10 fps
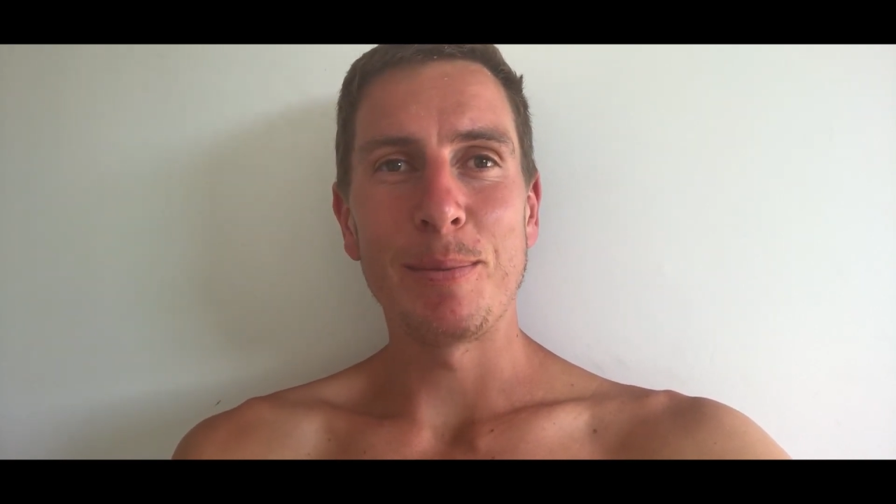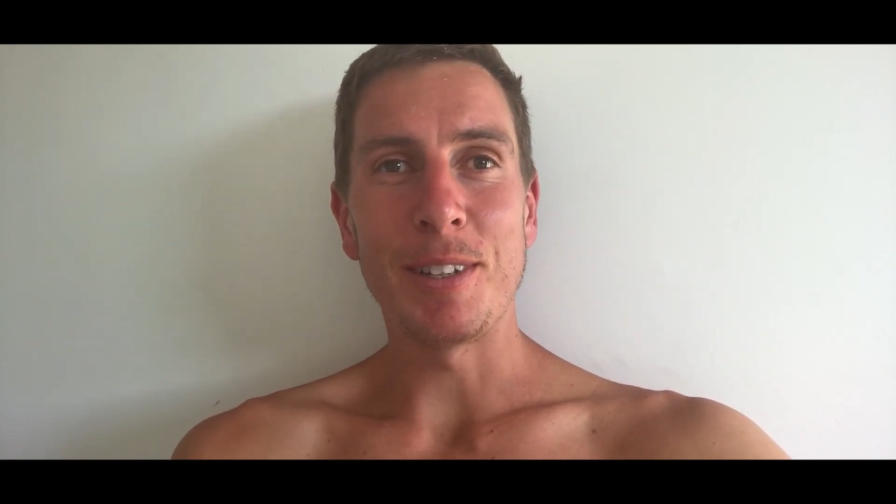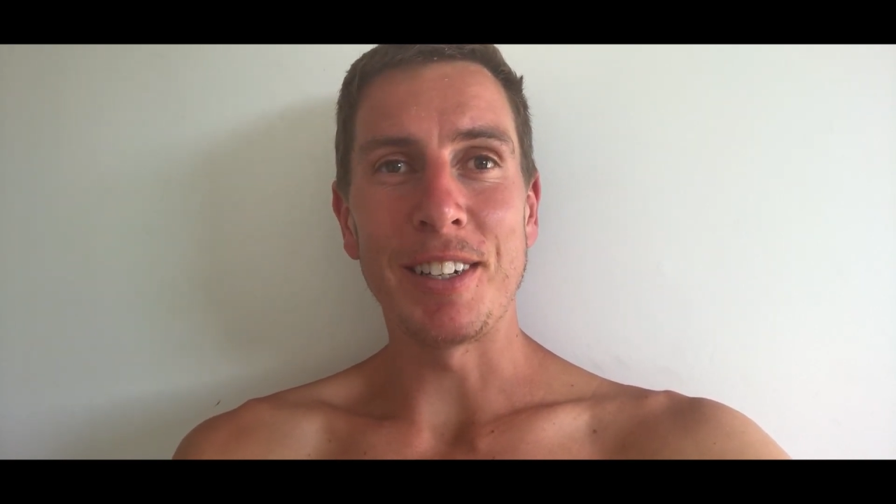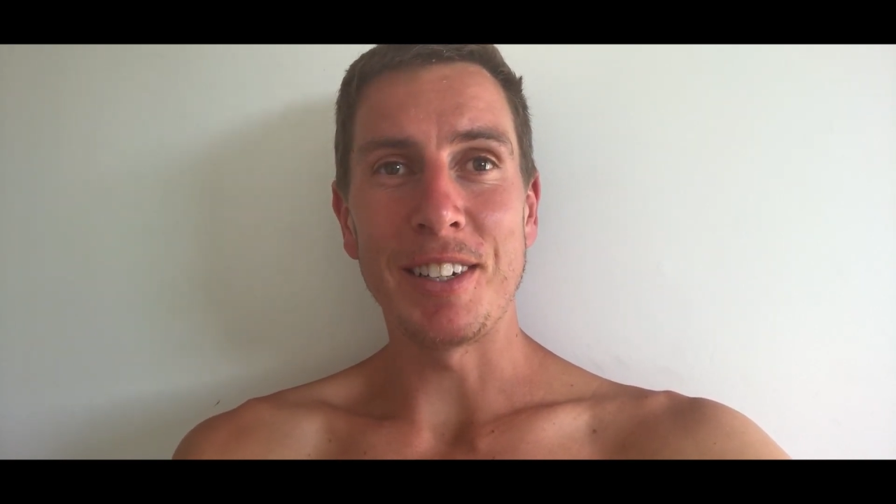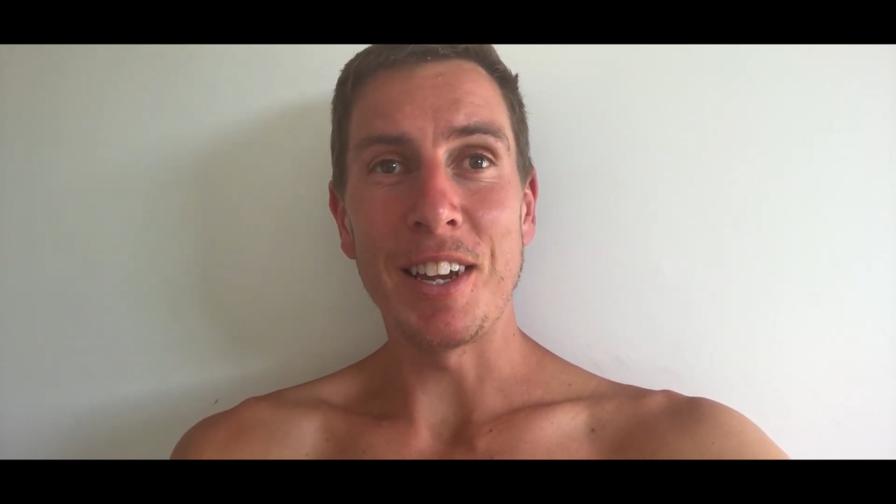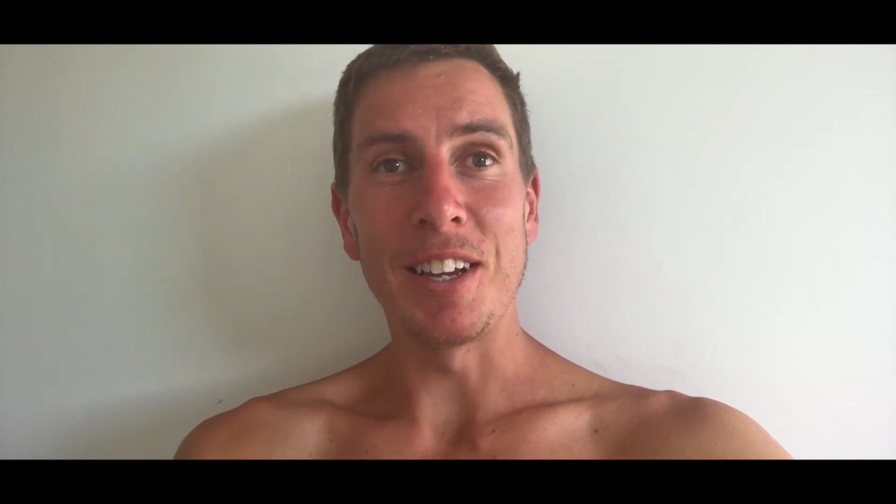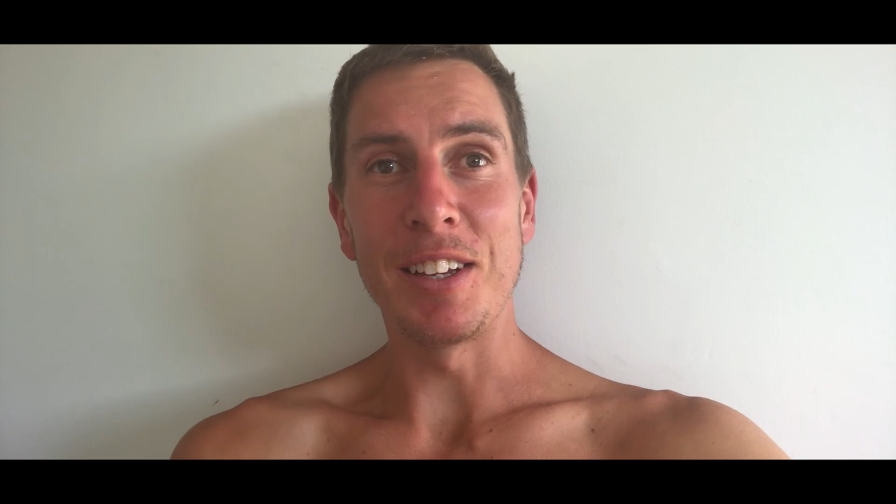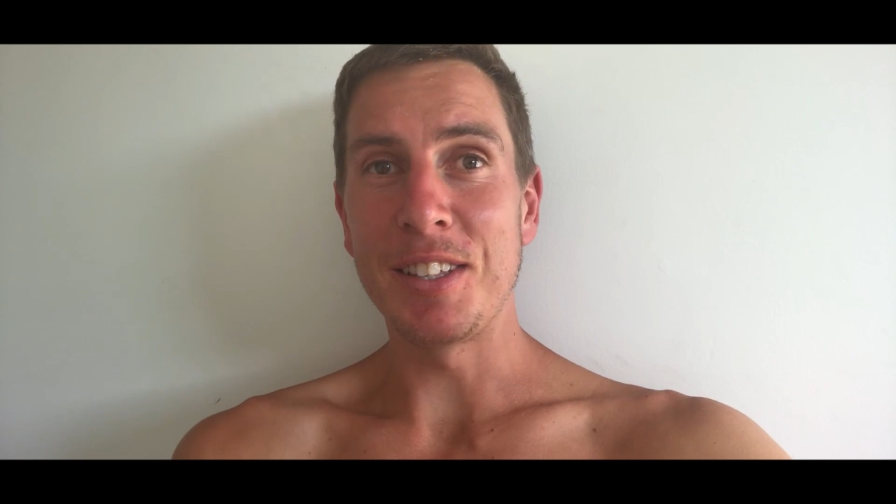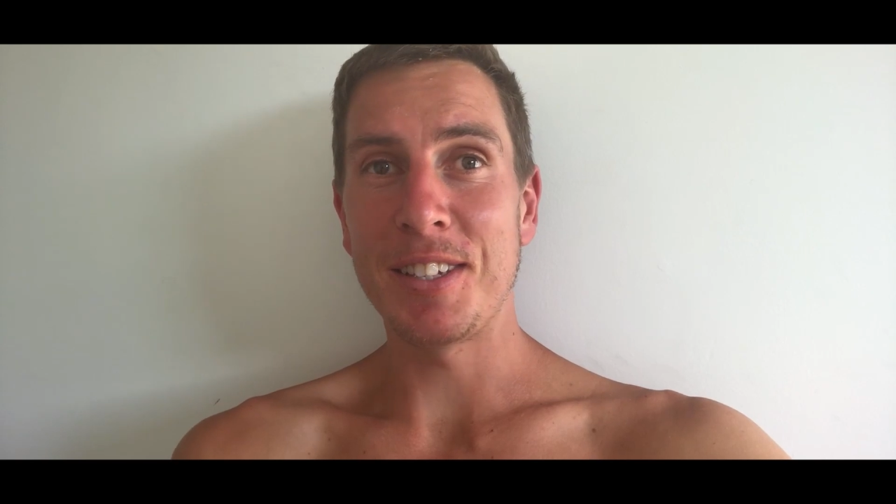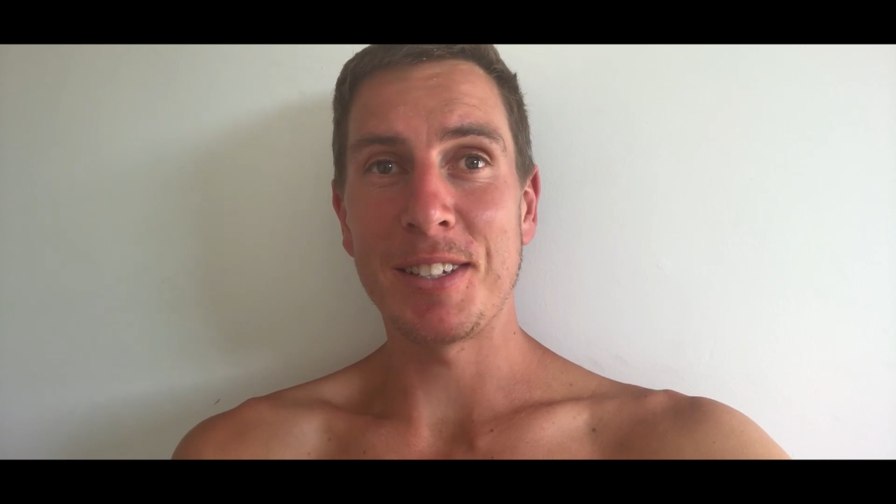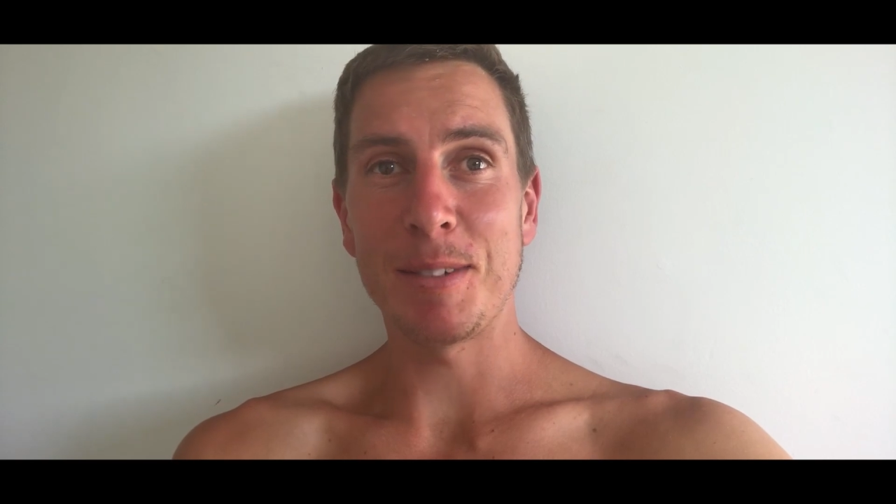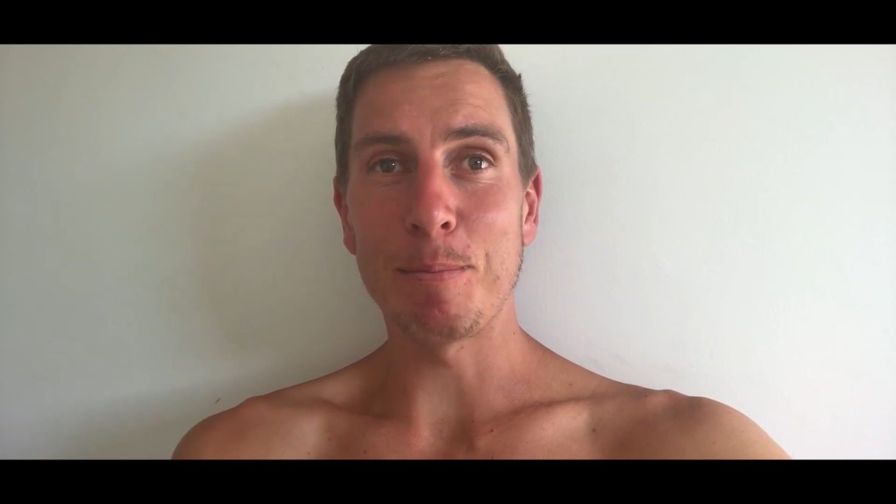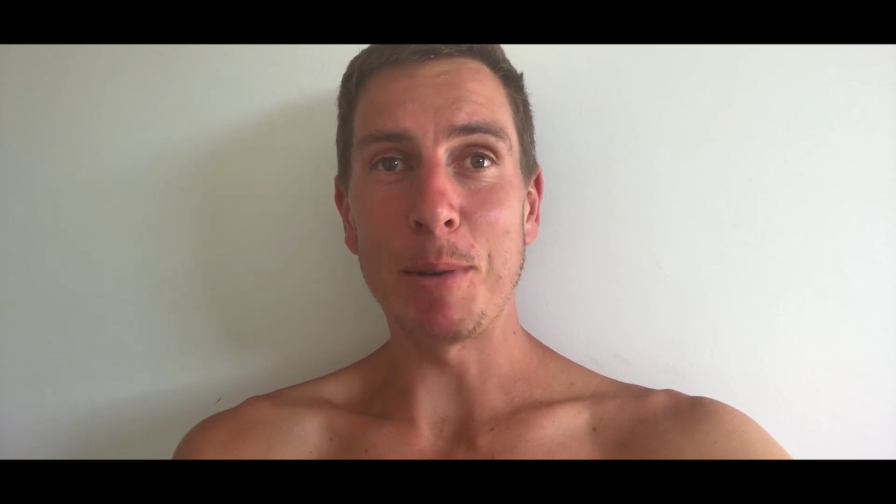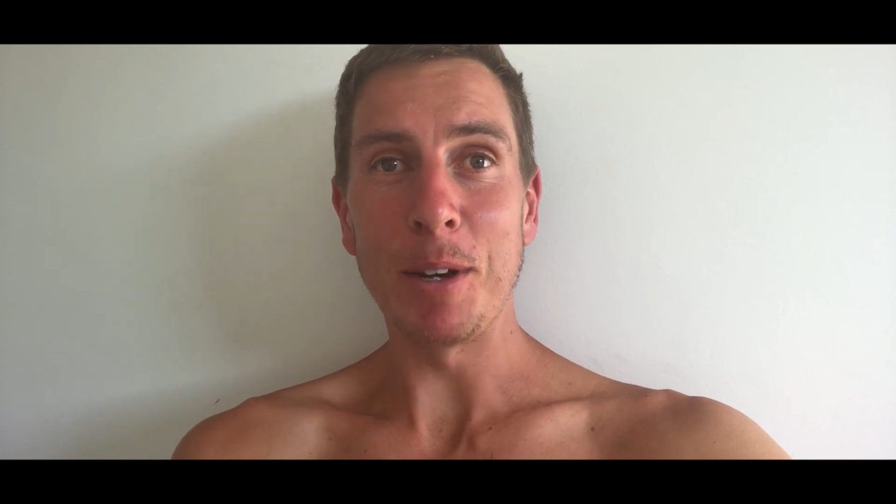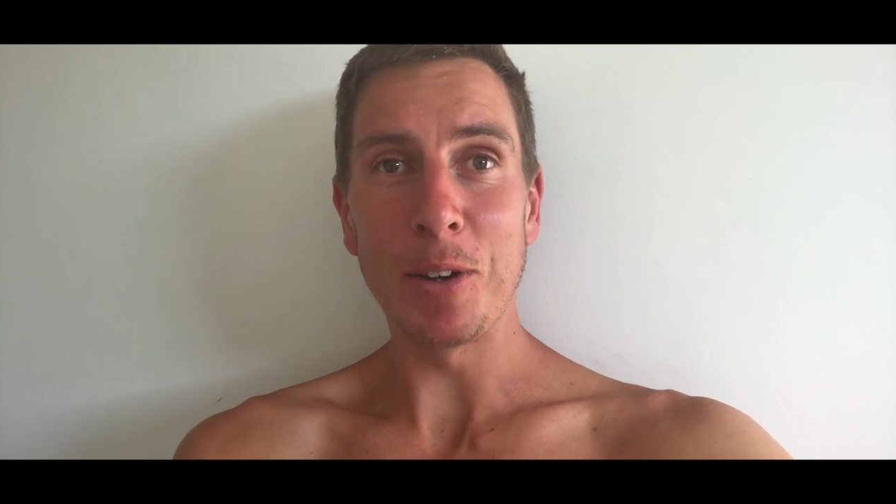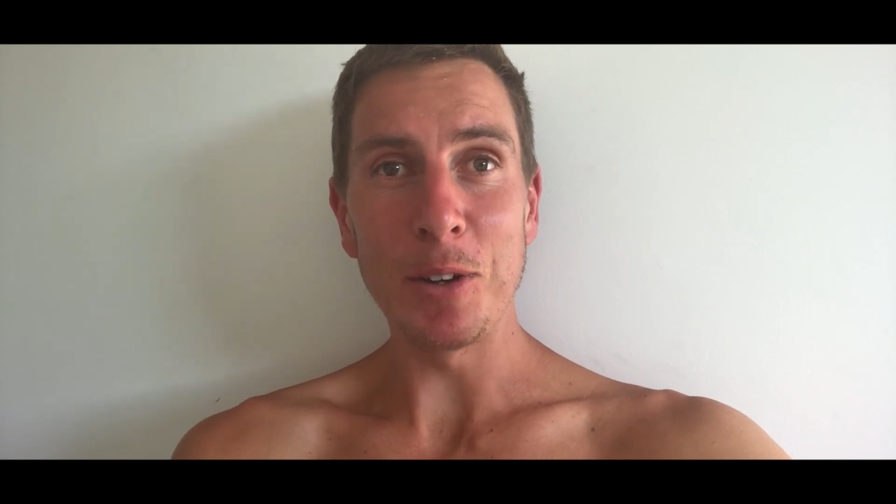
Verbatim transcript: But yeah, it's been